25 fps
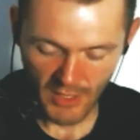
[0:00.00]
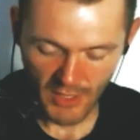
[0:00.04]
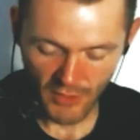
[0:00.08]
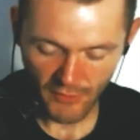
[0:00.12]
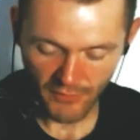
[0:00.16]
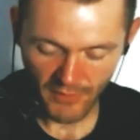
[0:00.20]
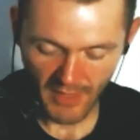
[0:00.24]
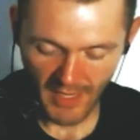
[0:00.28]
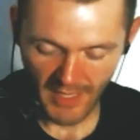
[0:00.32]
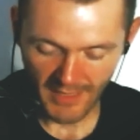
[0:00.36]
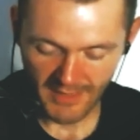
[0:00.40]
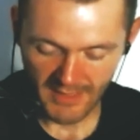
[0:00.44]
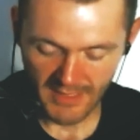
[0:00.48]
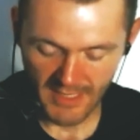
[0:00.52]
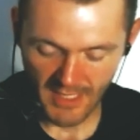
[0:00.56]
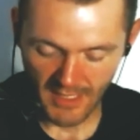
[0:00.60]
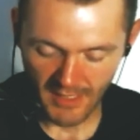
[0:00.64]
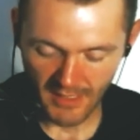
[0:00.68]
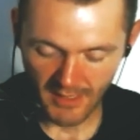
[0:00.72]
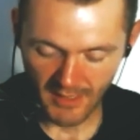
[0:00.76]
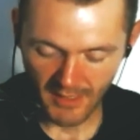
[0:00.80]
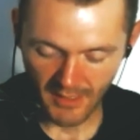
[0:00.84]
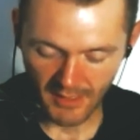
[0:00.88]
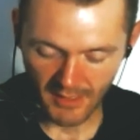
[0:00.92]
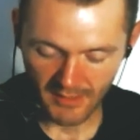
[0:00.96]

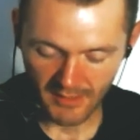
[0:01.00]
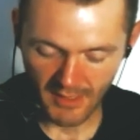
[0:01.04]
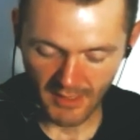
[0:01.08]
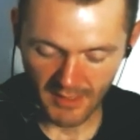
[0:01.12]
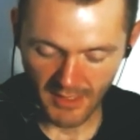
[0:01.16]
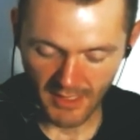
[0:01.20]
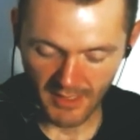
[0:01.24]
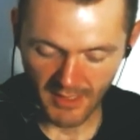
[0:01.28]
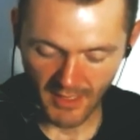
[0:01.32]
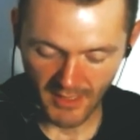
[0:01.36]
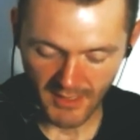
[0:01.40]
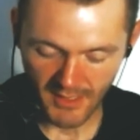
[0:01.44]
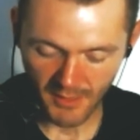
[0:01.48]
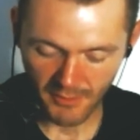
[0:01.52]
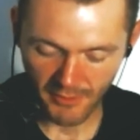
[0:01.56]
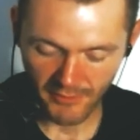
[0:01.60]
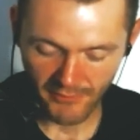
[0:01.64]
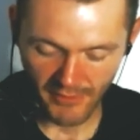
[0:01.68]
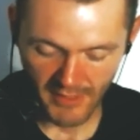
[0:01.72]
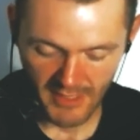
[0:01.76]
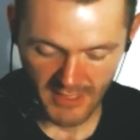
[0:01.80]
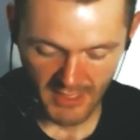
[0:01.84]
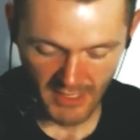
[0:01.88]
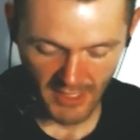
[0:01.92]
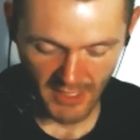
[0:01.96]
in October of
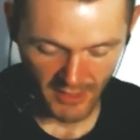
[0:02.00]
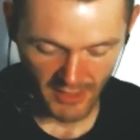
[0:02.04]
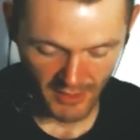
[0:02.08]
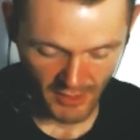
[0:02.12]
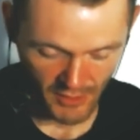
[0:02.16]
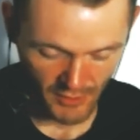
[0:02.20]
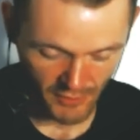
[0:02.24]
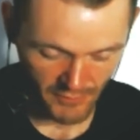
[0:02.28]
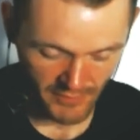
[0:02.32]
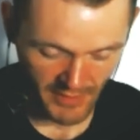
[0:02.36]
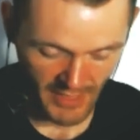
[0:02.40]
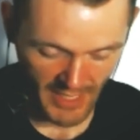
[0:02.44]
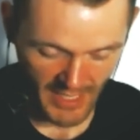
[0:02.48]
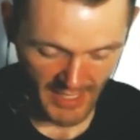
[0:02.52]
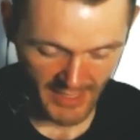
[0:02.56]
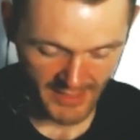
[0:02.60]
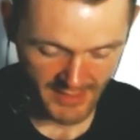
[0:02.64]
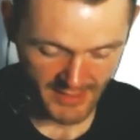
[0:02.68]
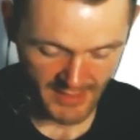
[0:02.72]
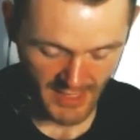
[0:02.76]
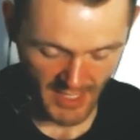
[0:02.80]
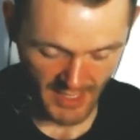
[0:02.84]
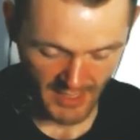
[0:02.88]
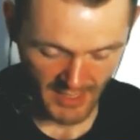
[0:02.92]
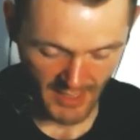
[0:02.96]
this year, you've
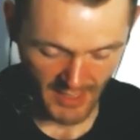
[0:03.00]
got